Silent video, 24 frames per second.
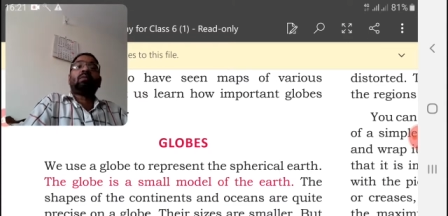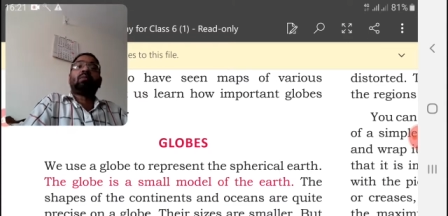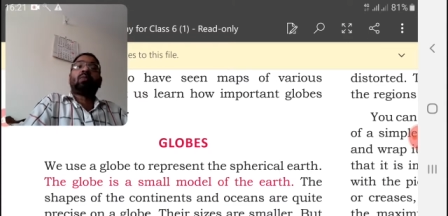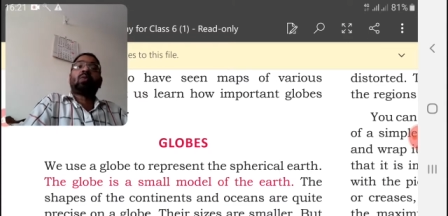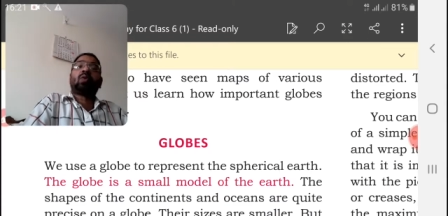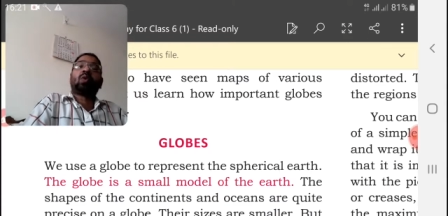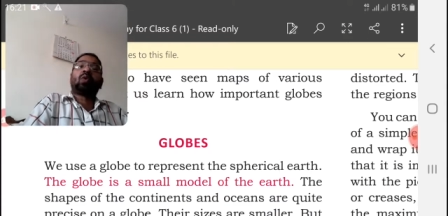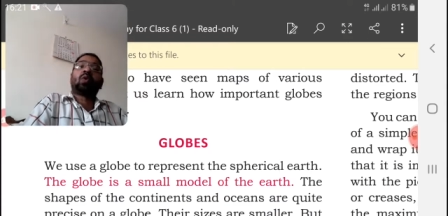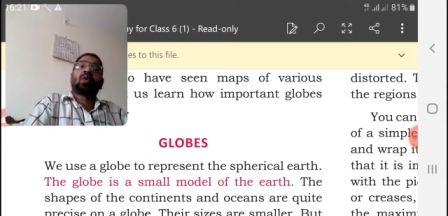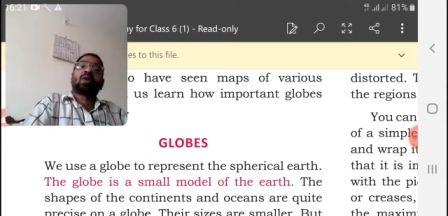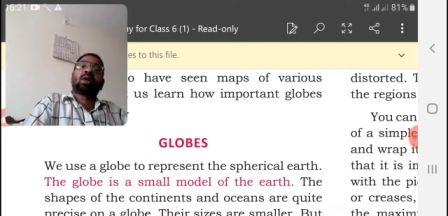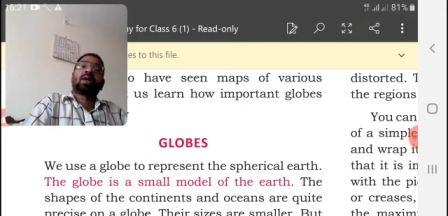
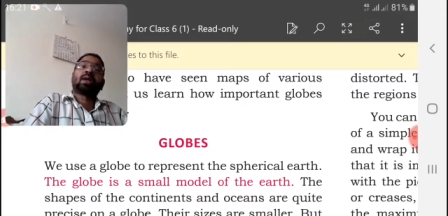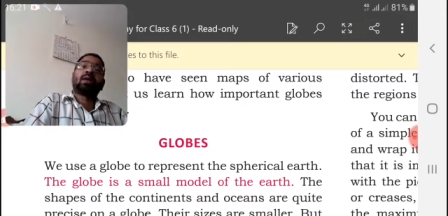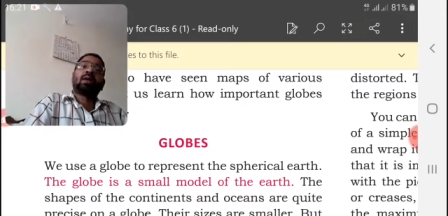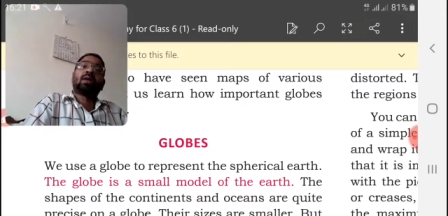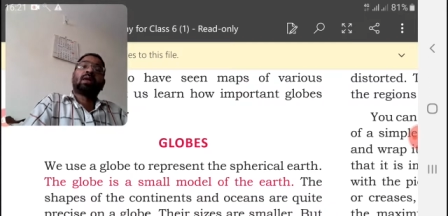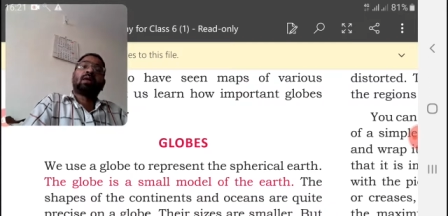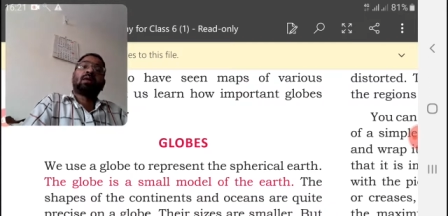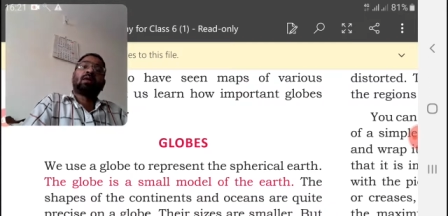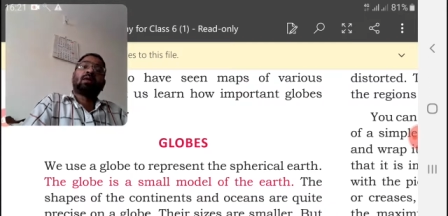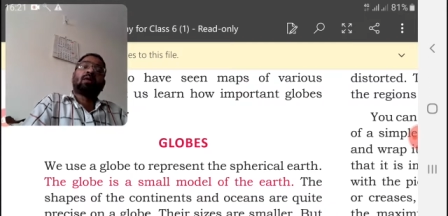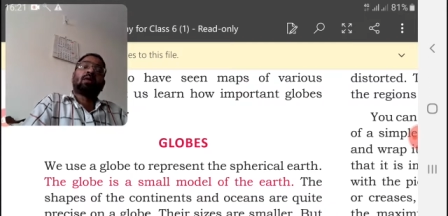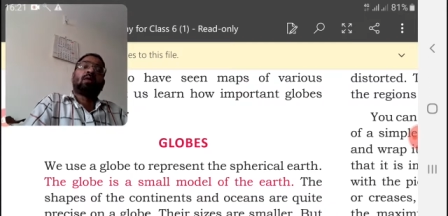
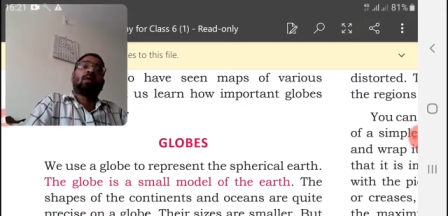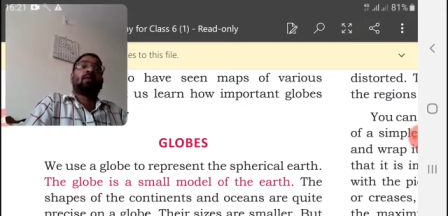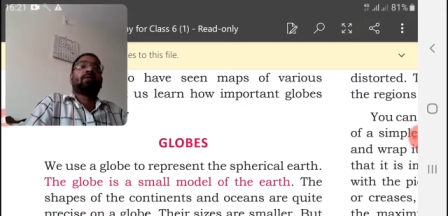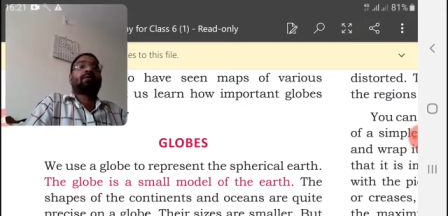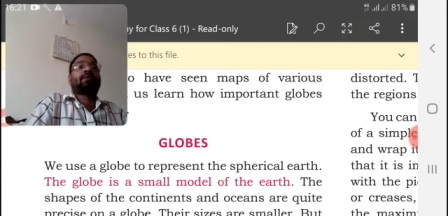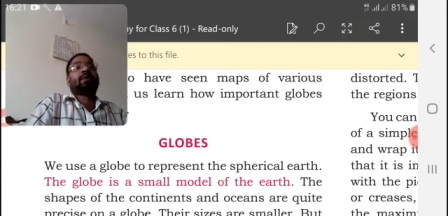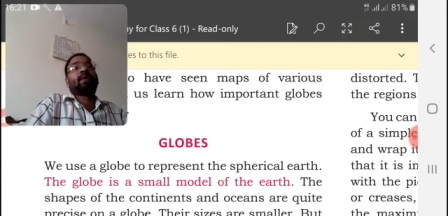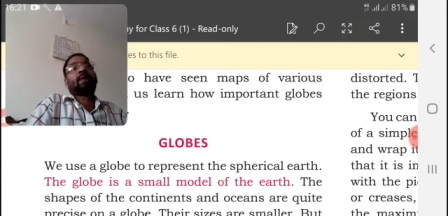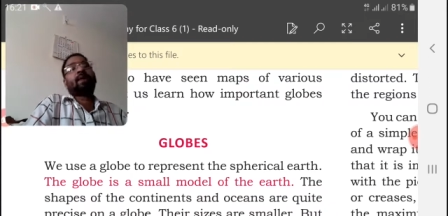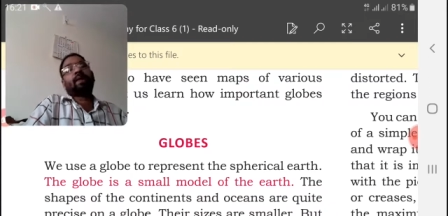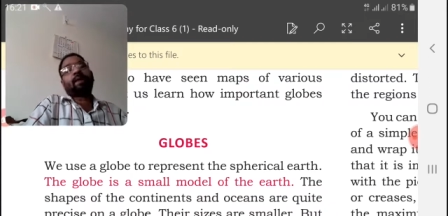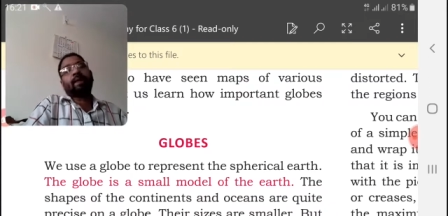model of
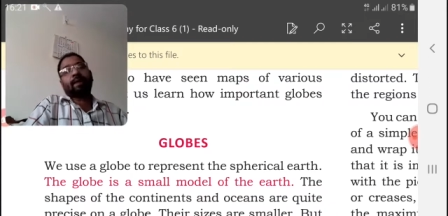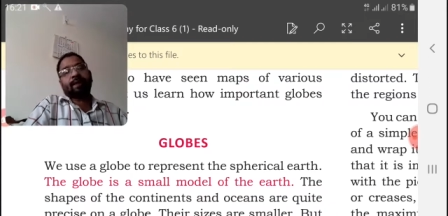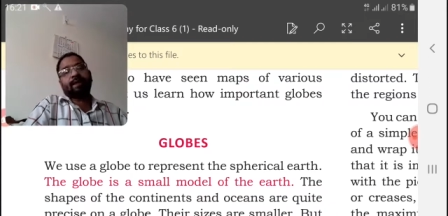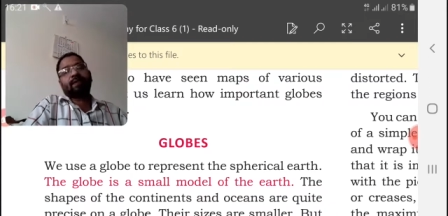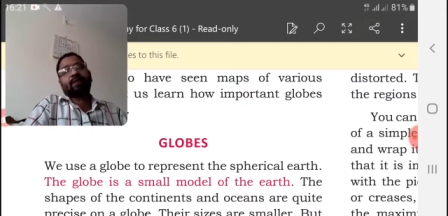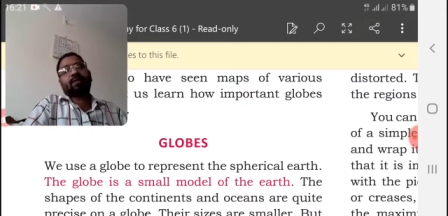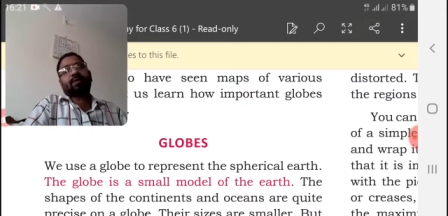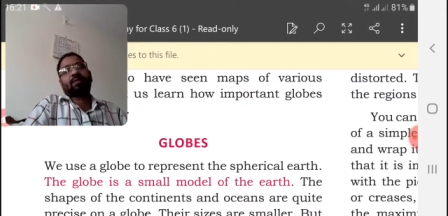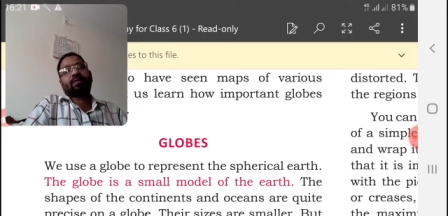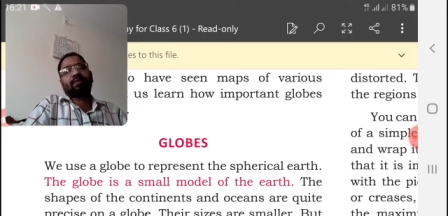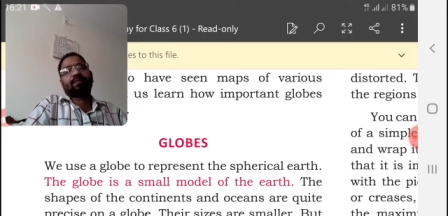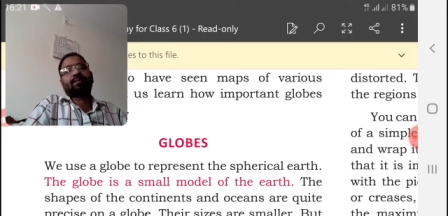earth.
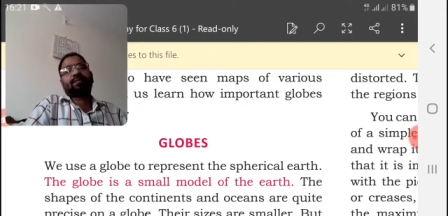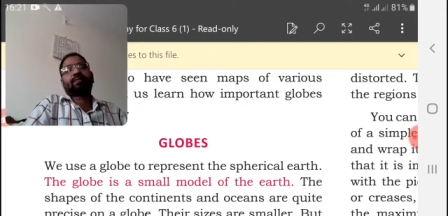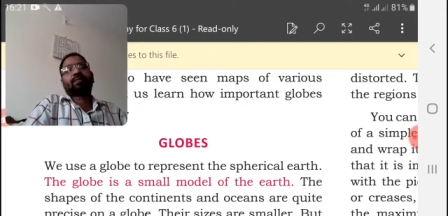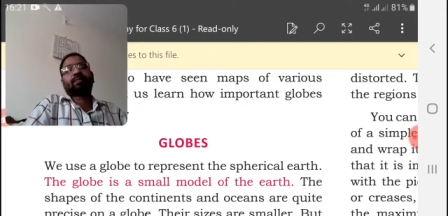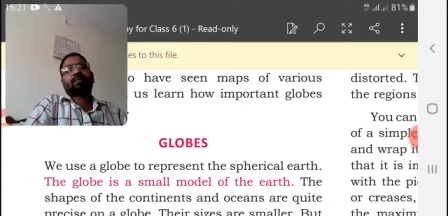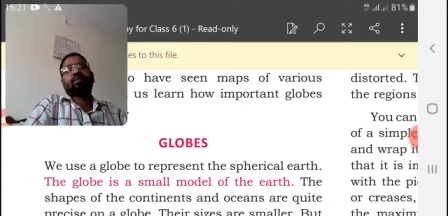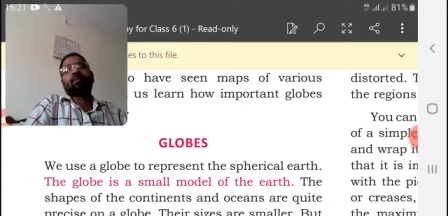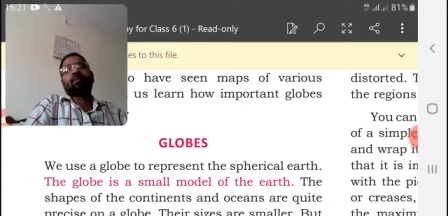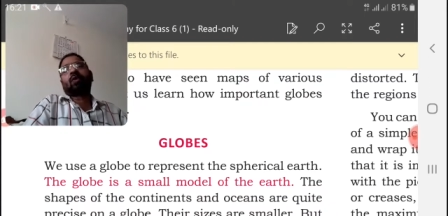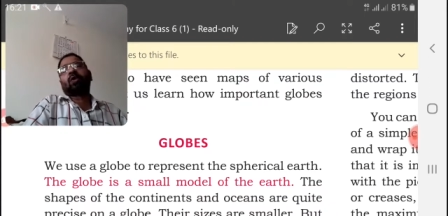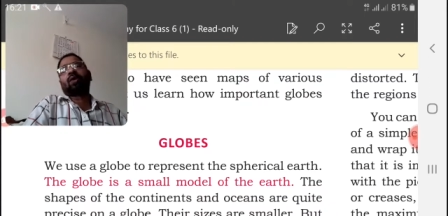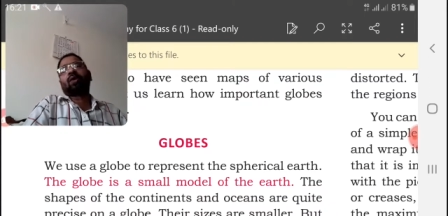
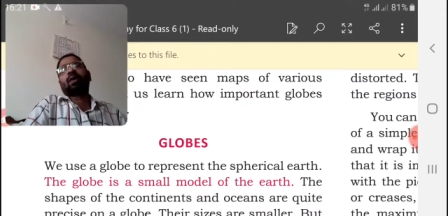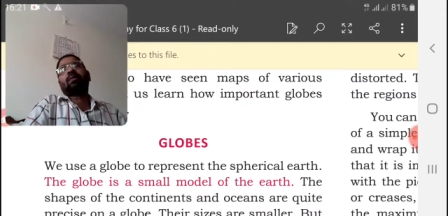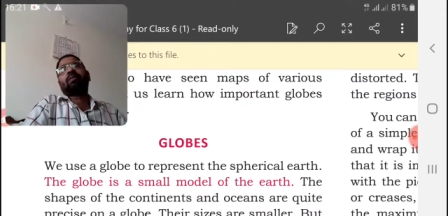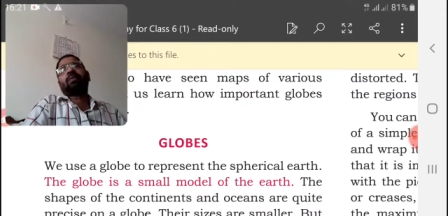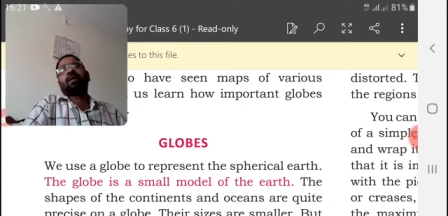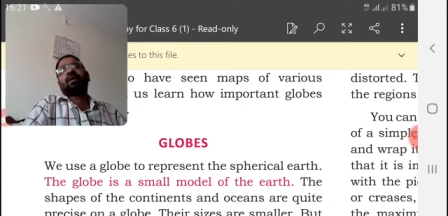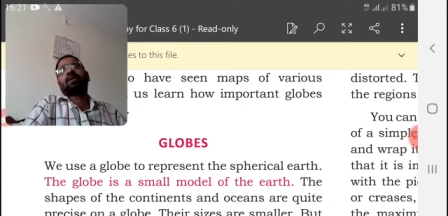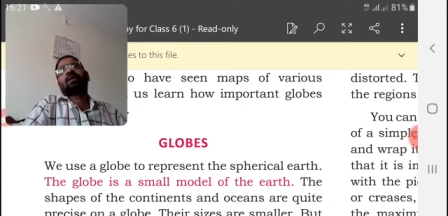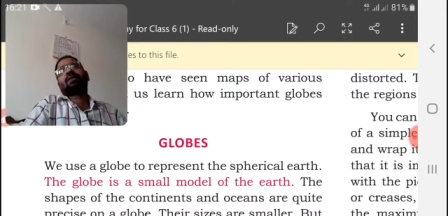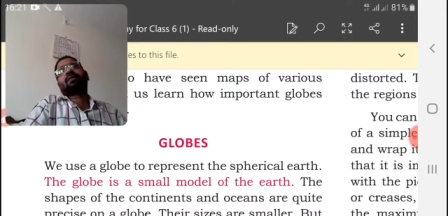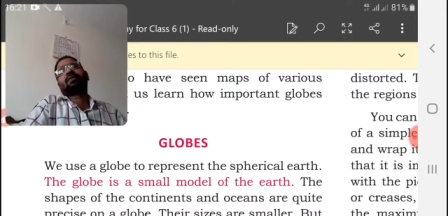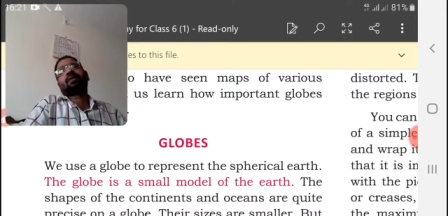Model
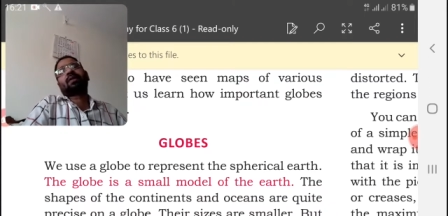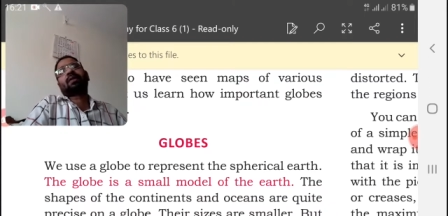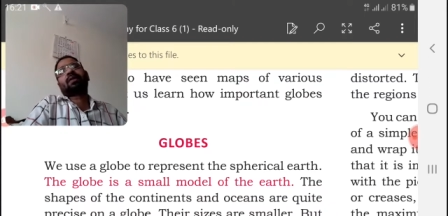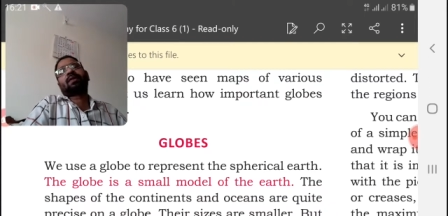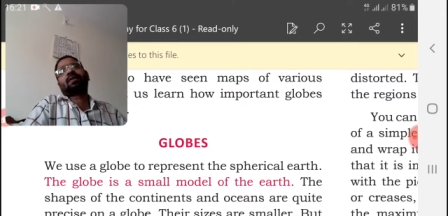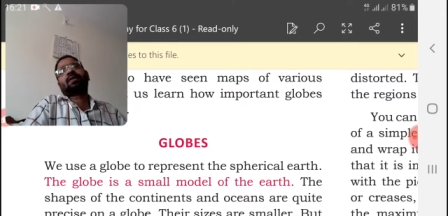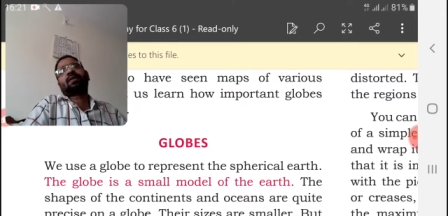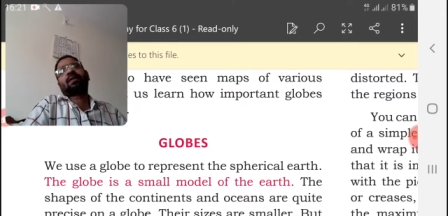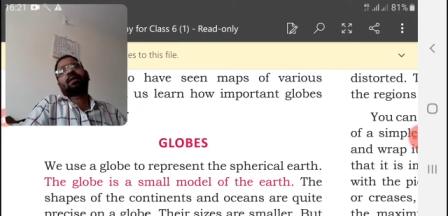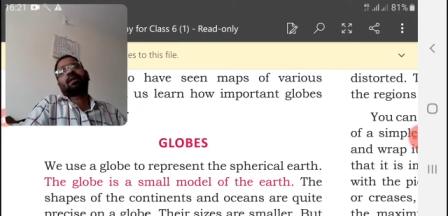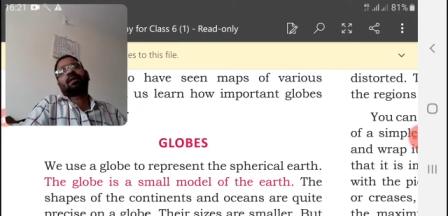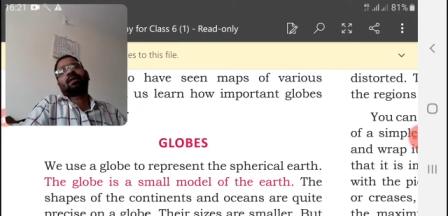means what
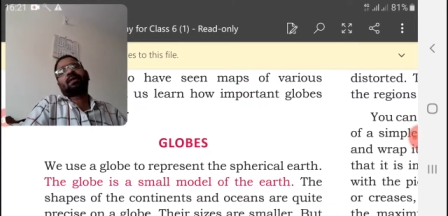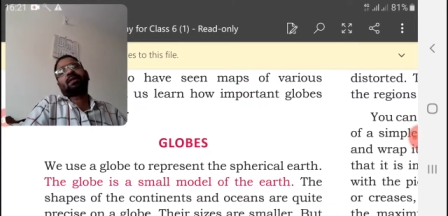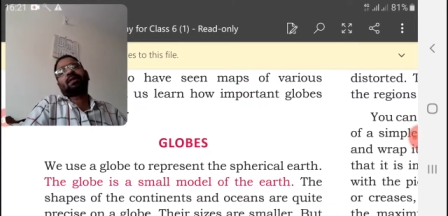is that?